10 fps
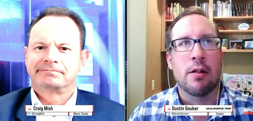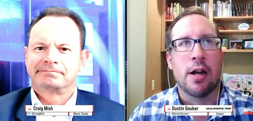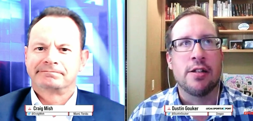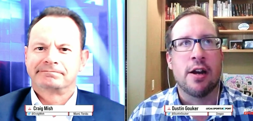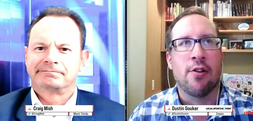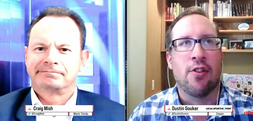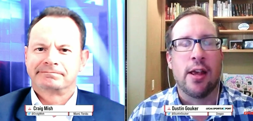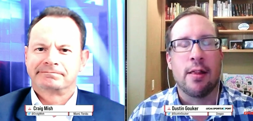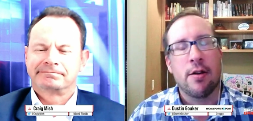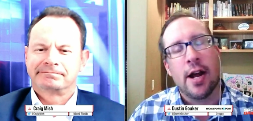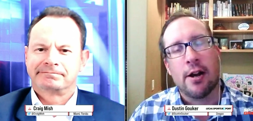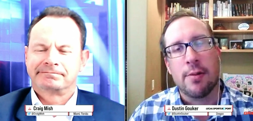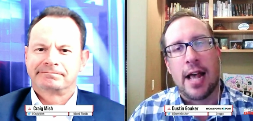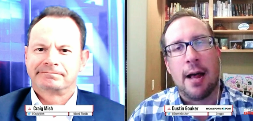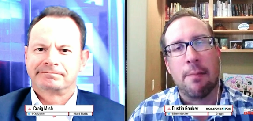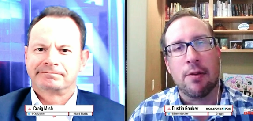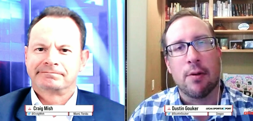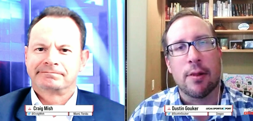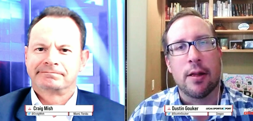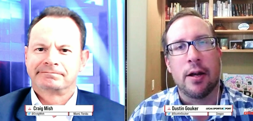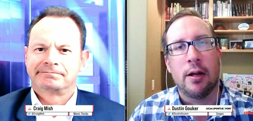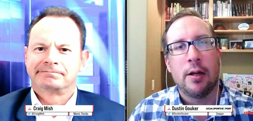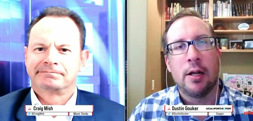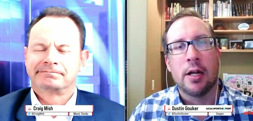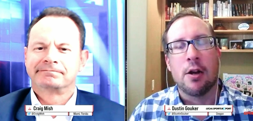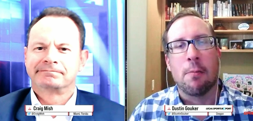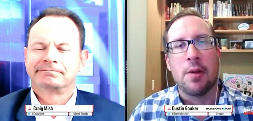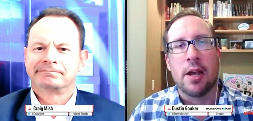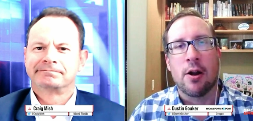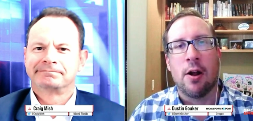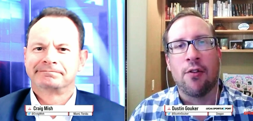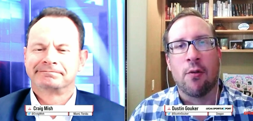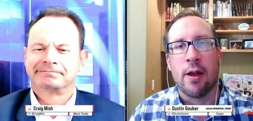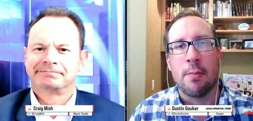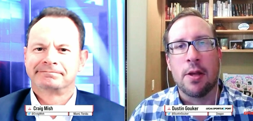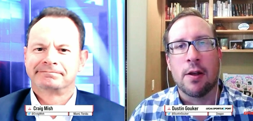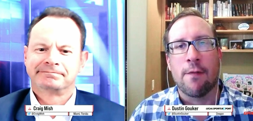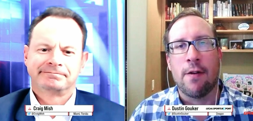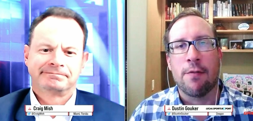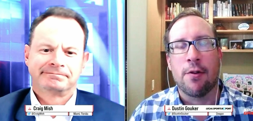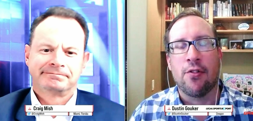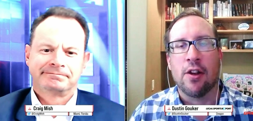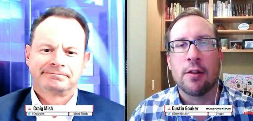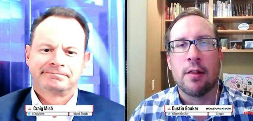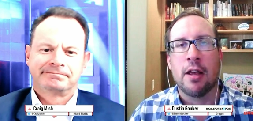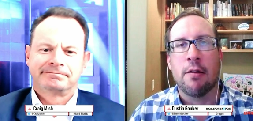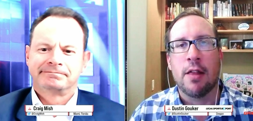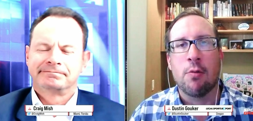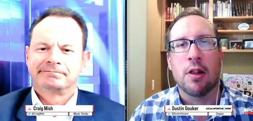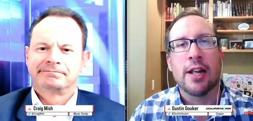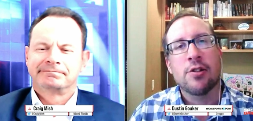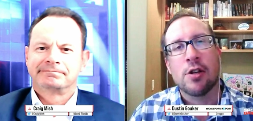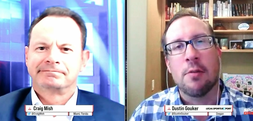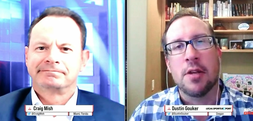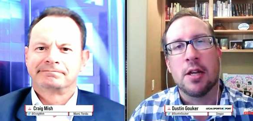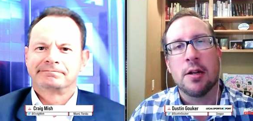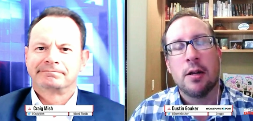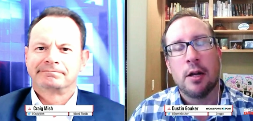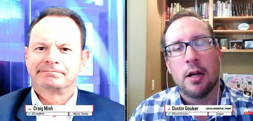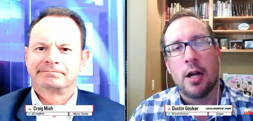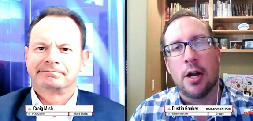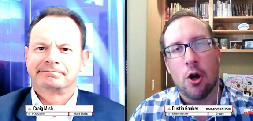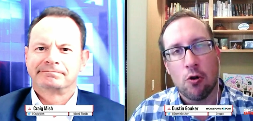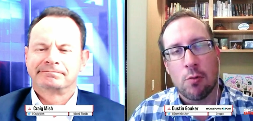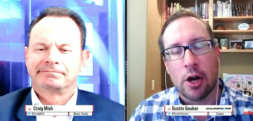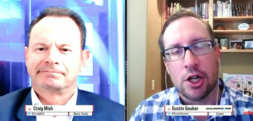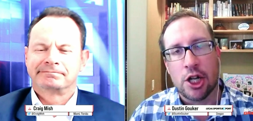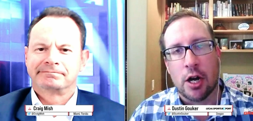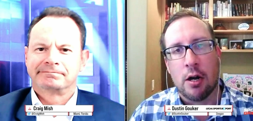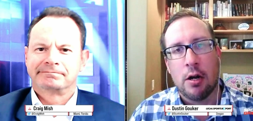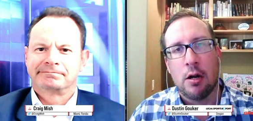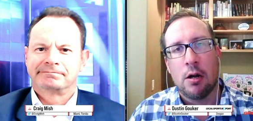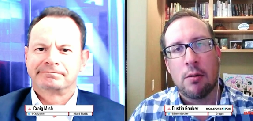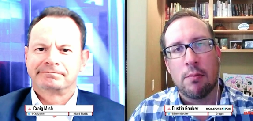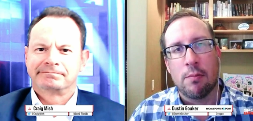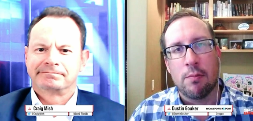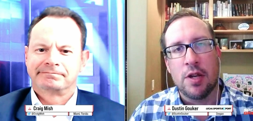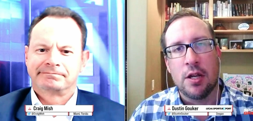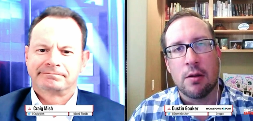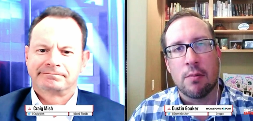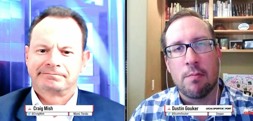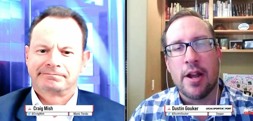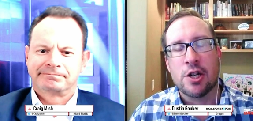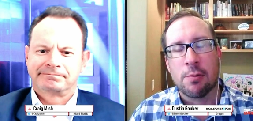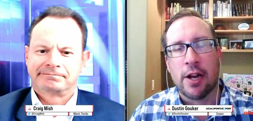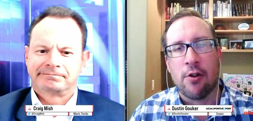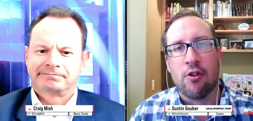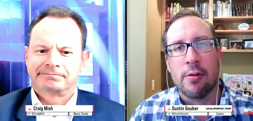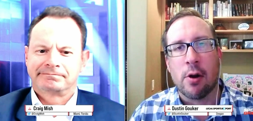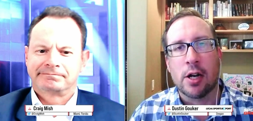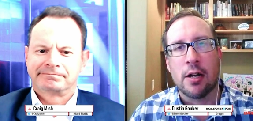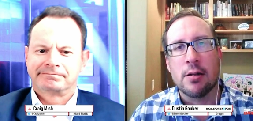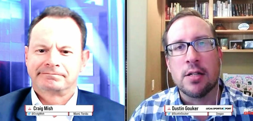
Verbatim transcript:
Speaker 1: I dare say they're not going to be happy with, uh, you know, being an also ran, being a fifth or sixth. They they would like to come in and own market share be major players in the market